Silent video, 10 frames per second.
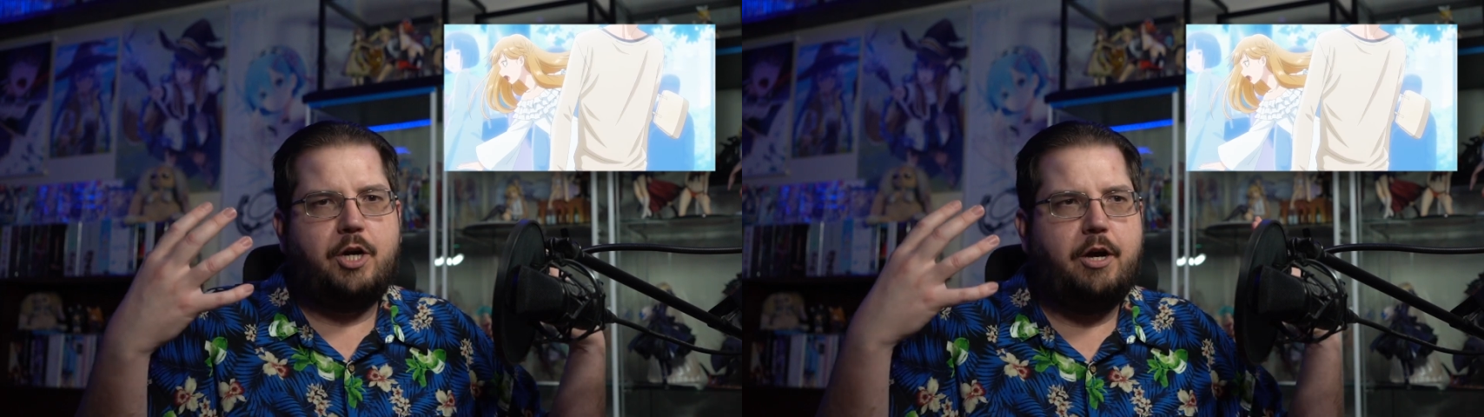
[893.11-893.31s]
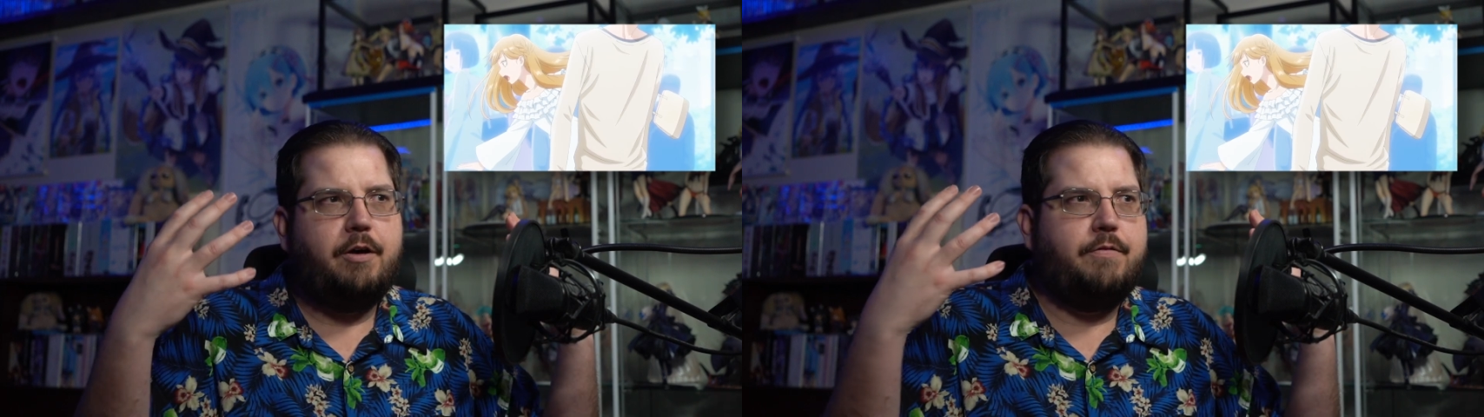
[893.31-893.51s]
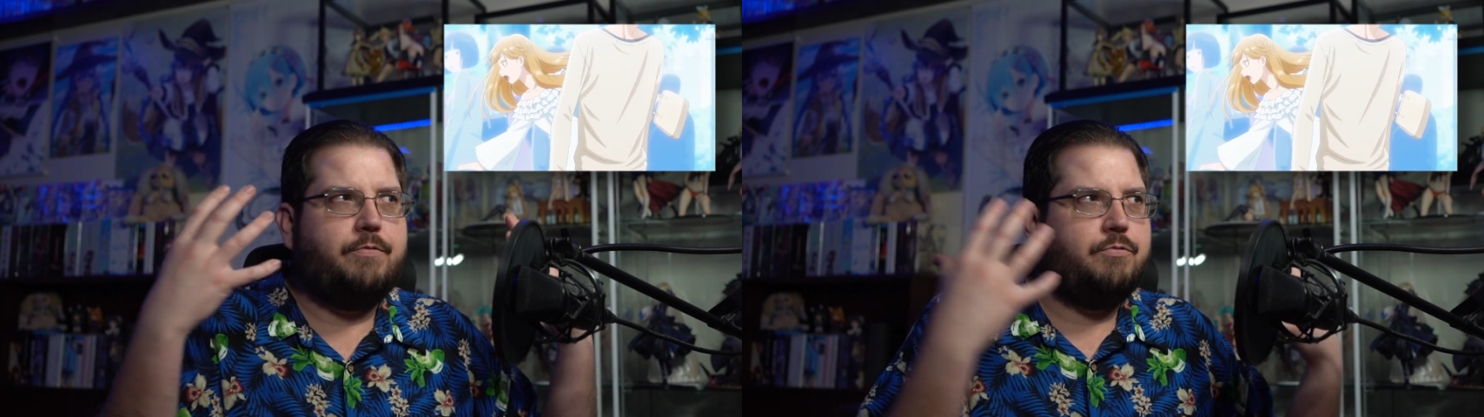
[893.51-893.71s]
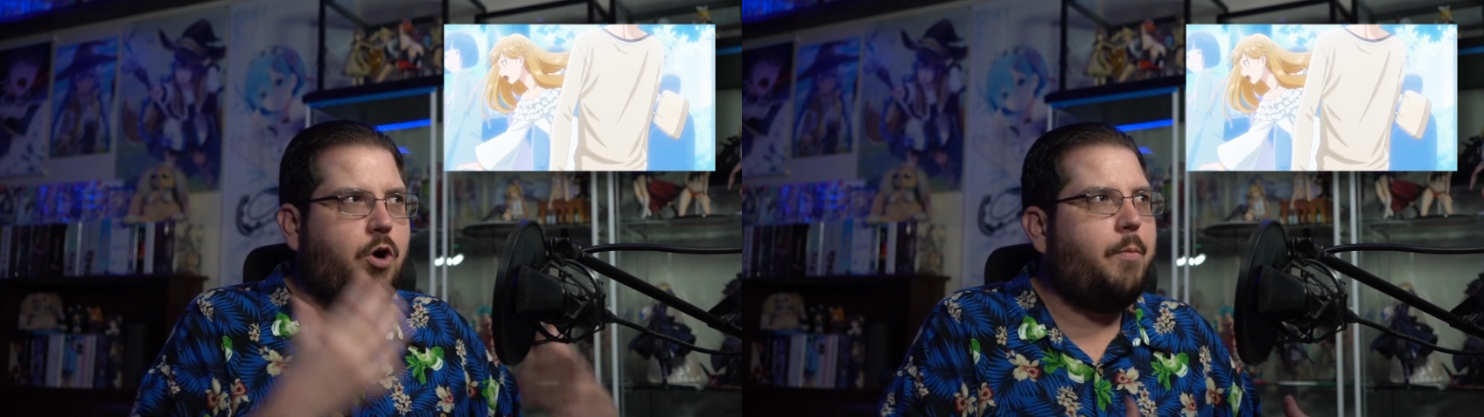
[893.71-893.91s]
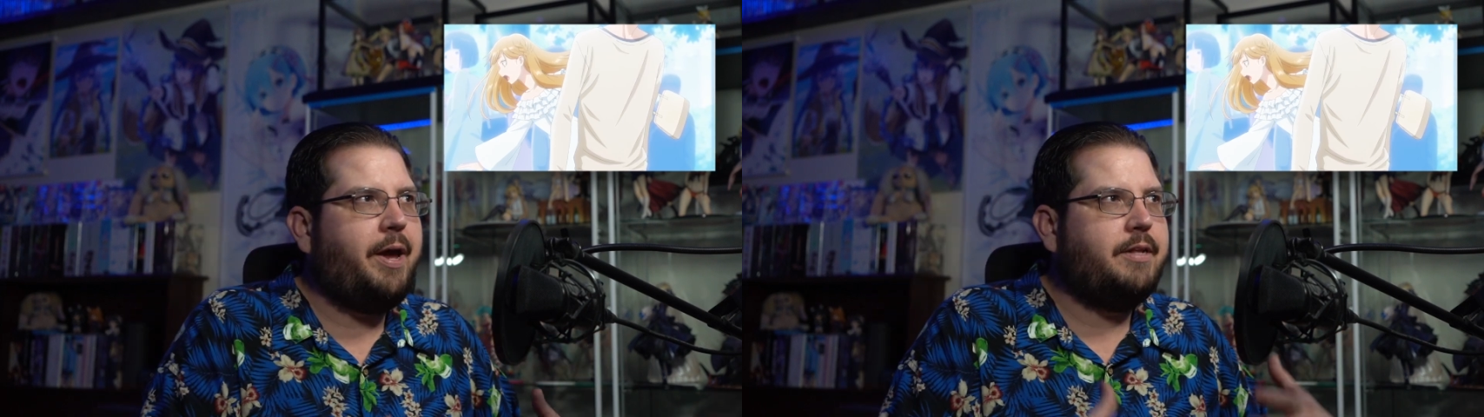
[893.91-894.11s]
of
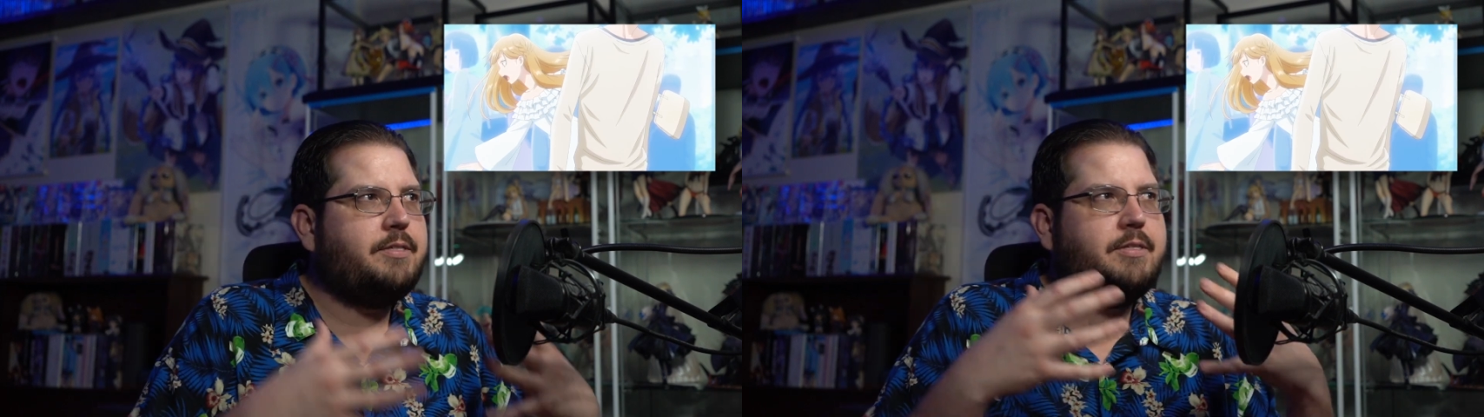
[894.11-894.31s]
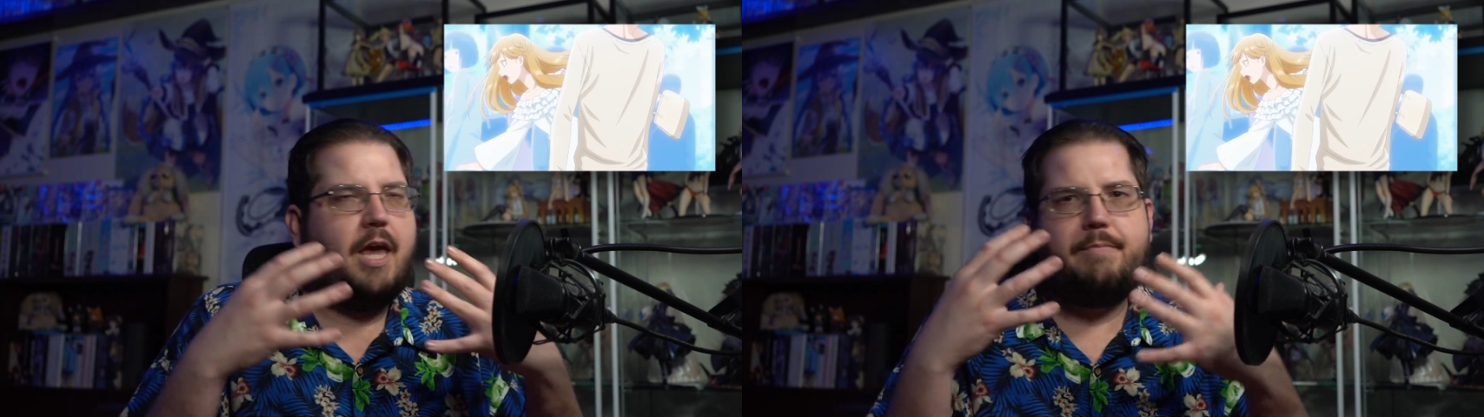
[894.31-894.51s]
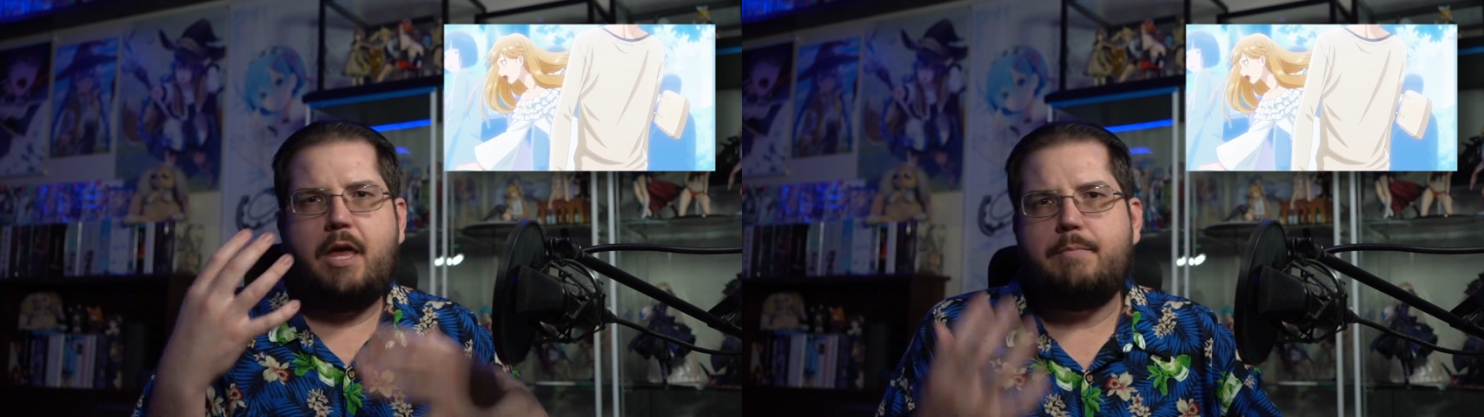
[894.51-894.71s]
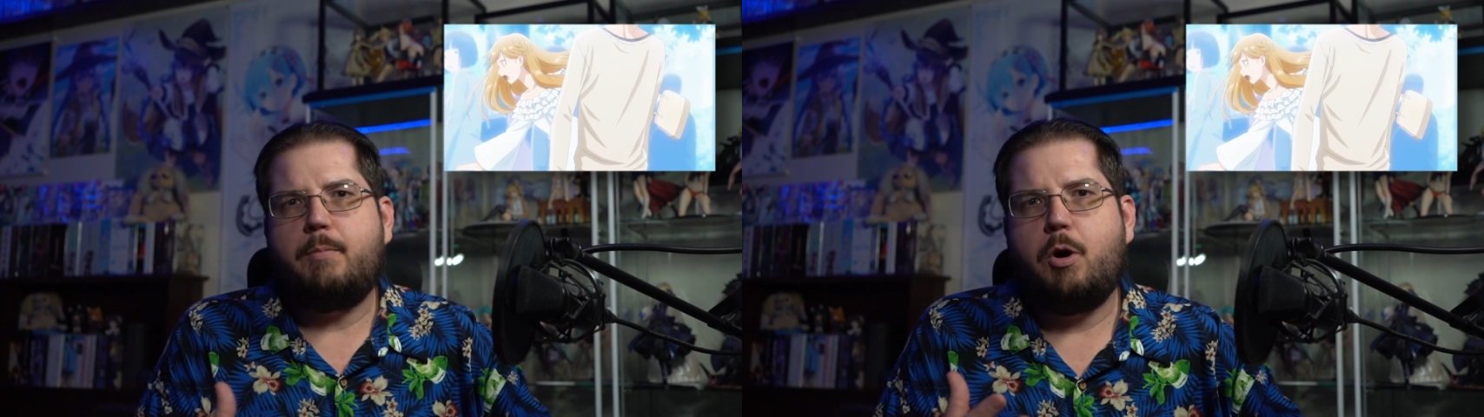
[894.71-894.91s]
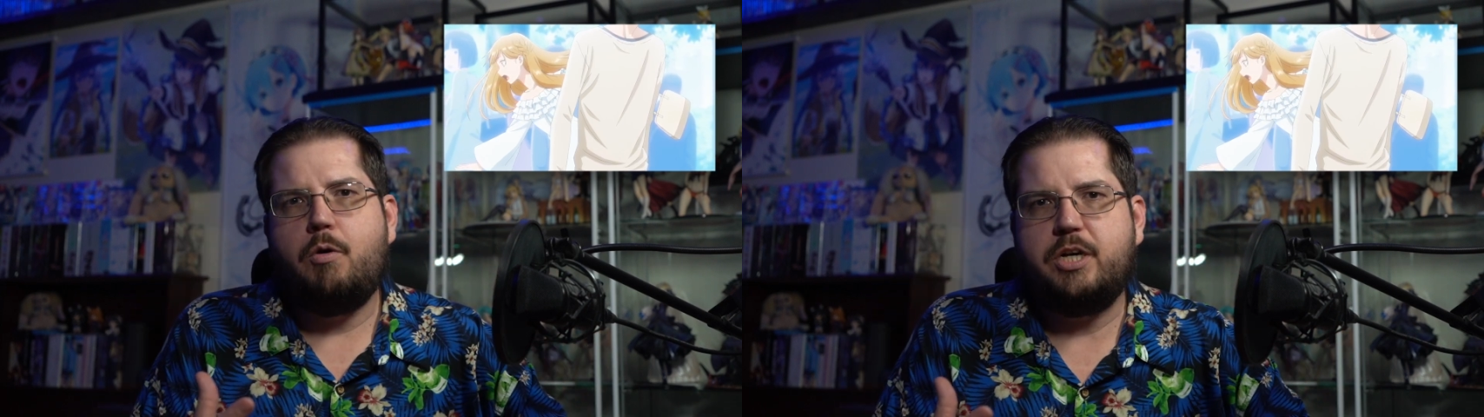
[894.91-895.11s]
romance and
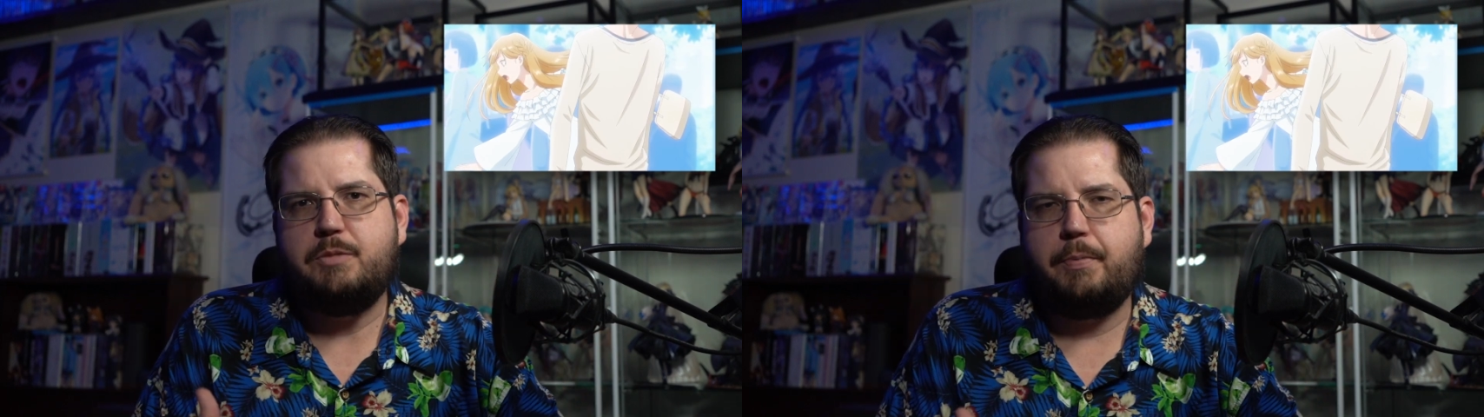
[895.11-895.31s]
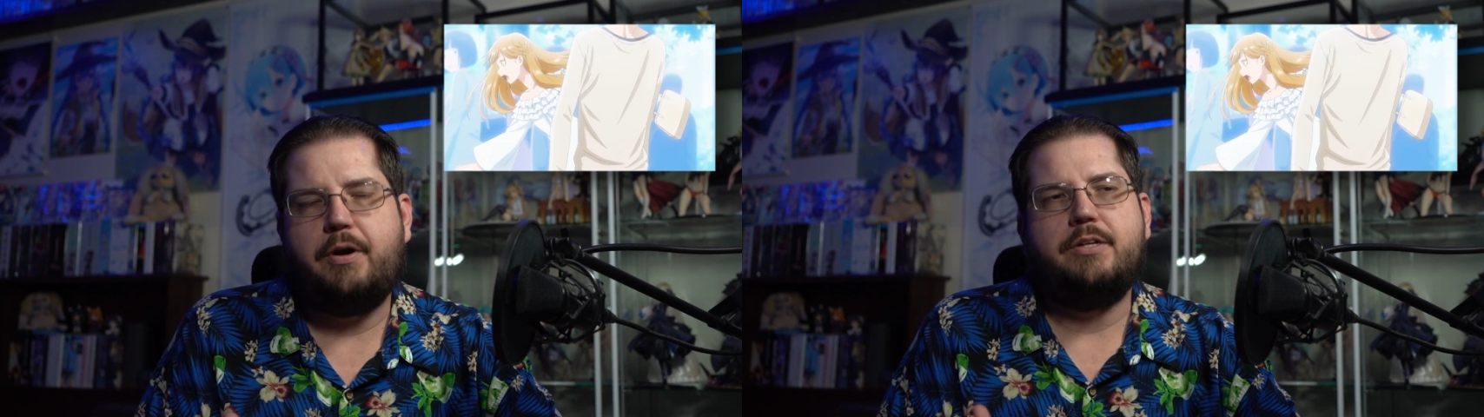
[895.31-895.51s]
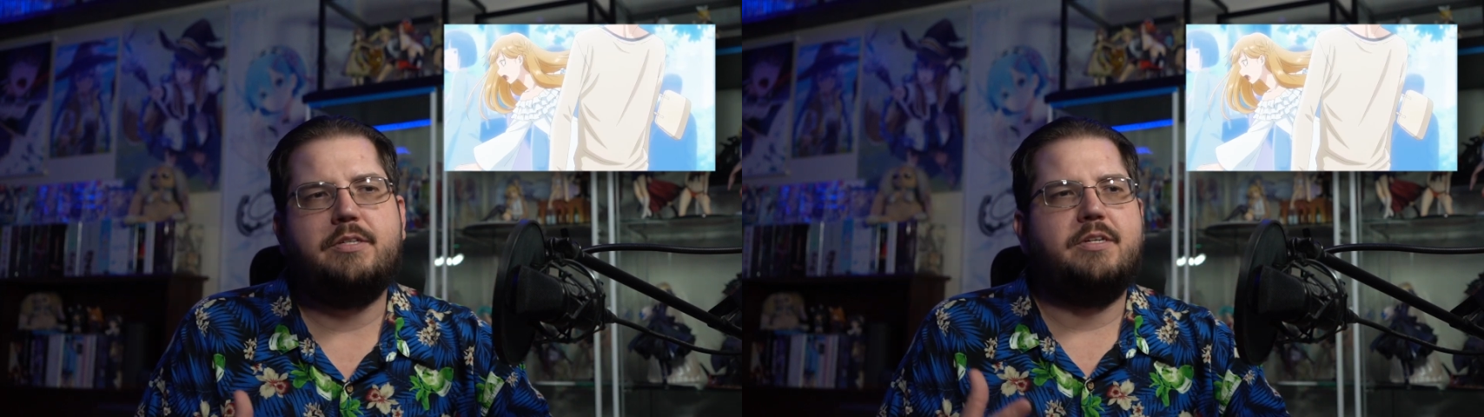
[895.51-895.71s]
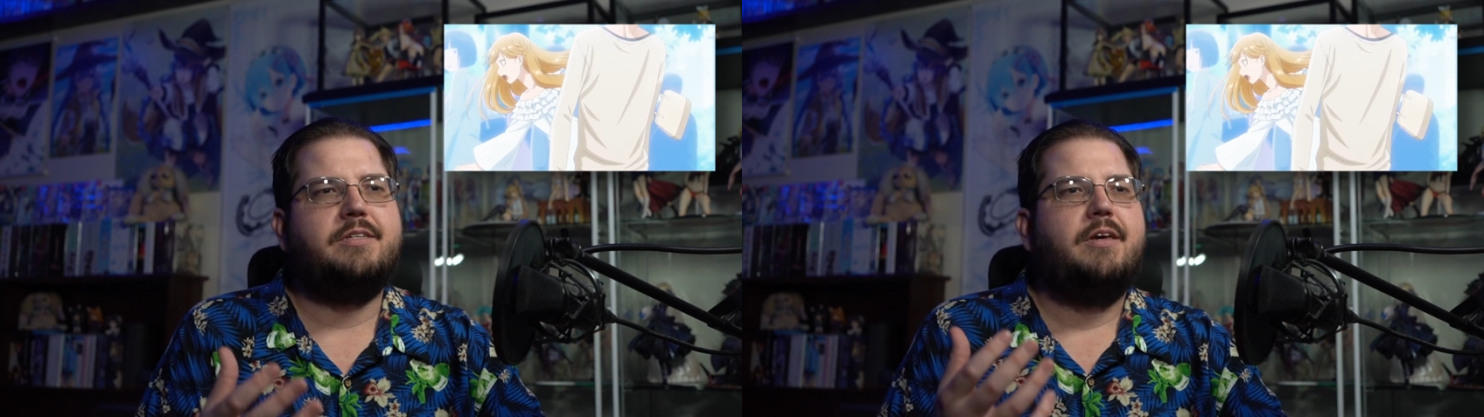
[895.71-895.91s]
MMO experiences.